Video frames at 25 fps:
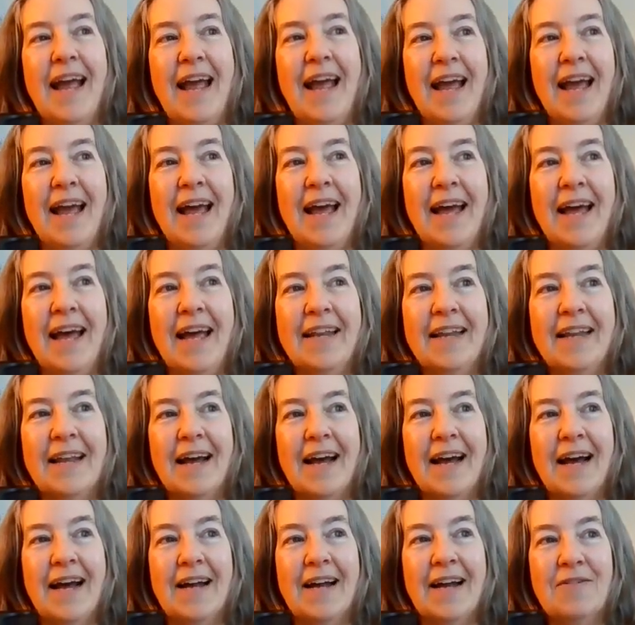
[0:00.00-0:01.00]
And
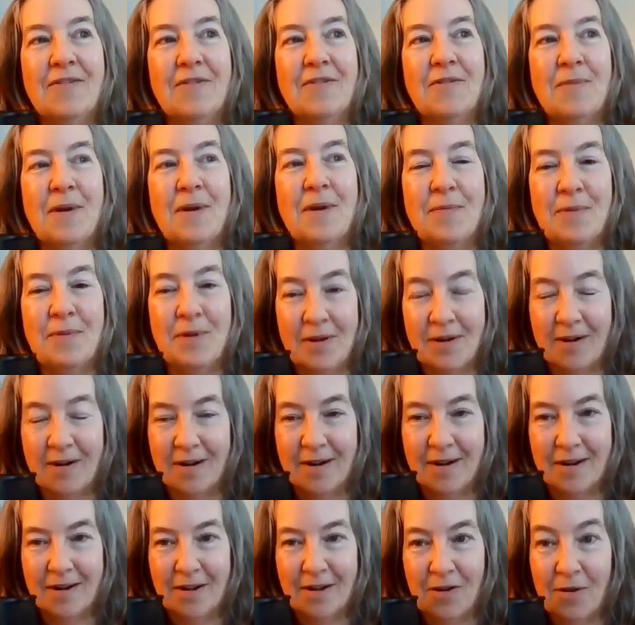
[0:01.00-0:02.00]
I
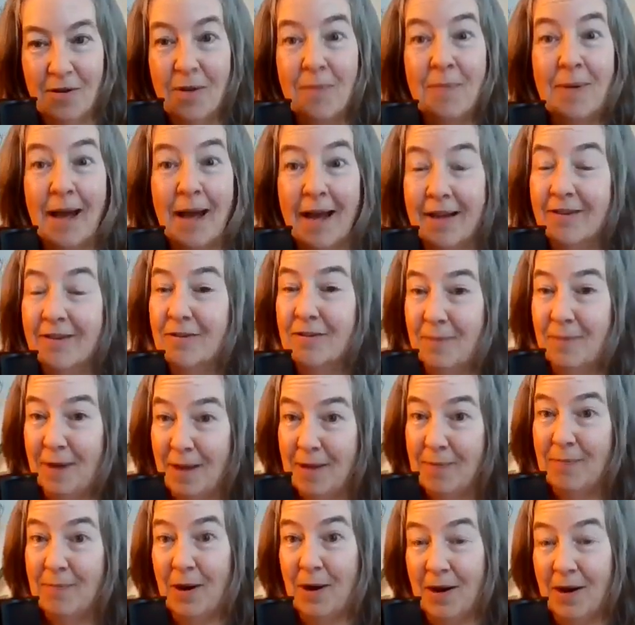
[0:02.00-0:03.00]
remember going back to
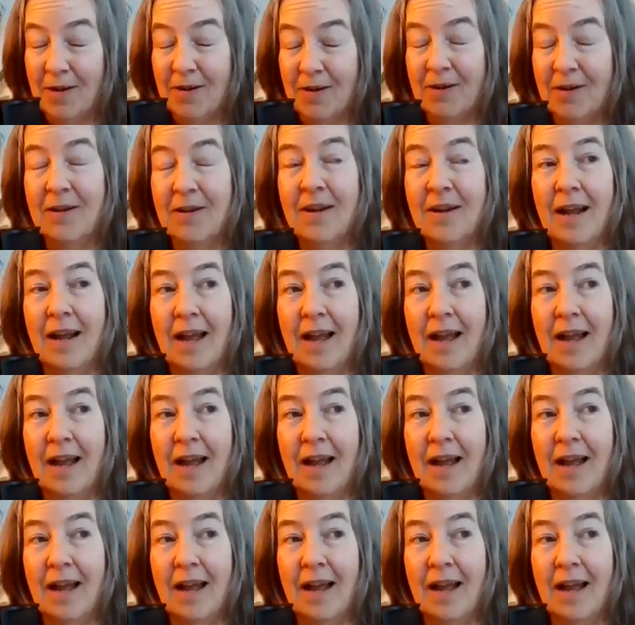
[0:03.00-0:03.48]
my partner